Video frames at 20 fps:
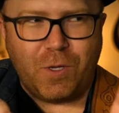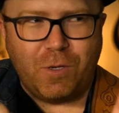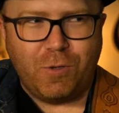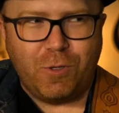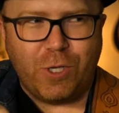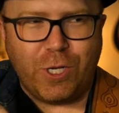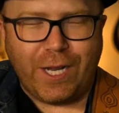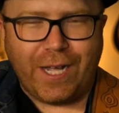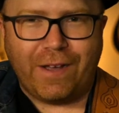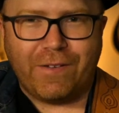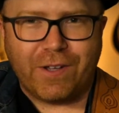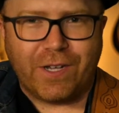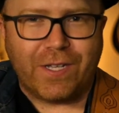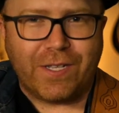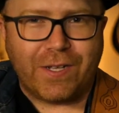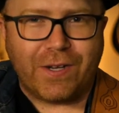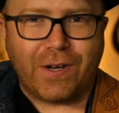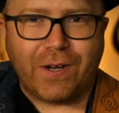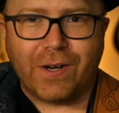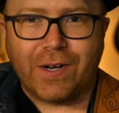should have a
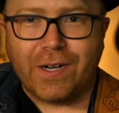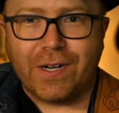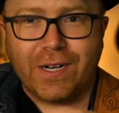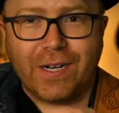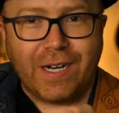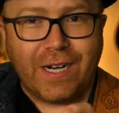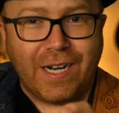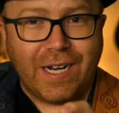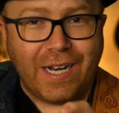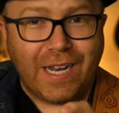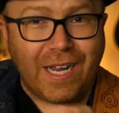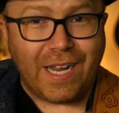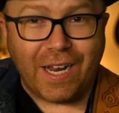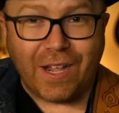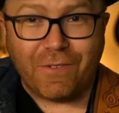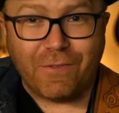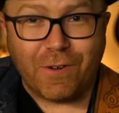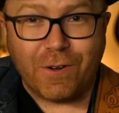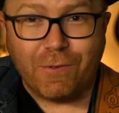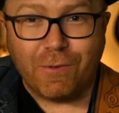guitar in
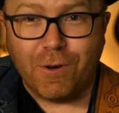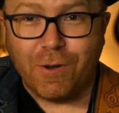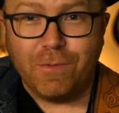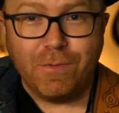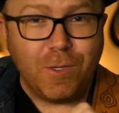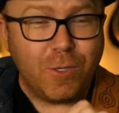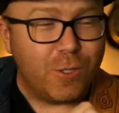every room.